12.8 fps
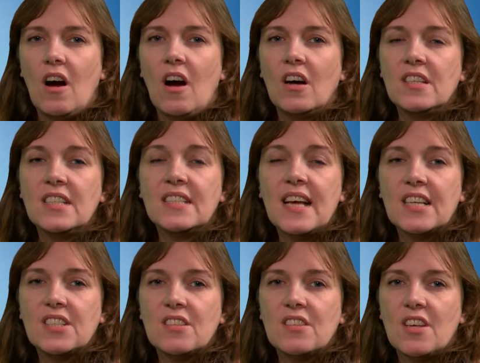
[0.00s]
Under
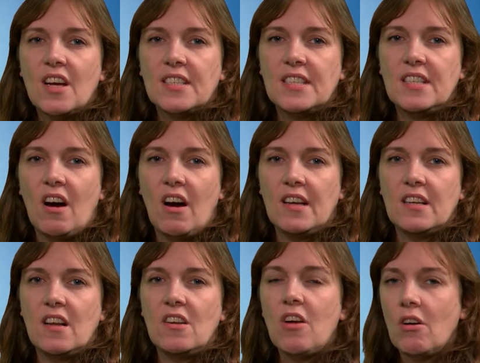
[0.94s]
Section 39
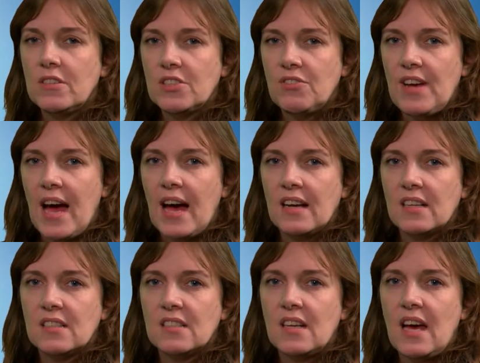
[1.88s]
Lancery
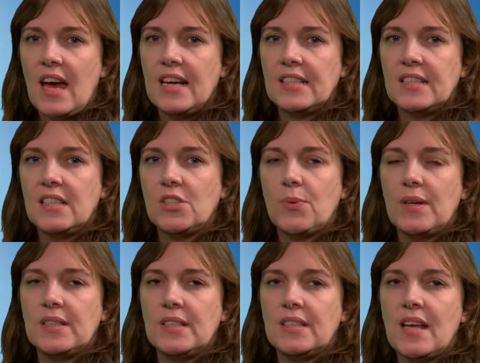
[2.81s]
Act
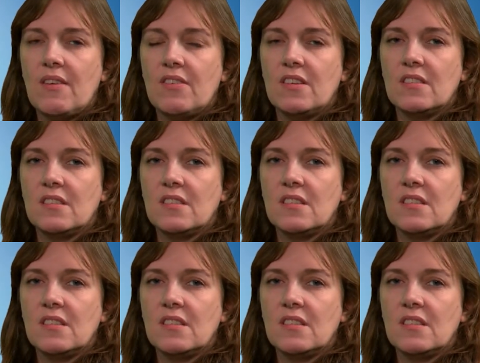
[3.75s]
1827,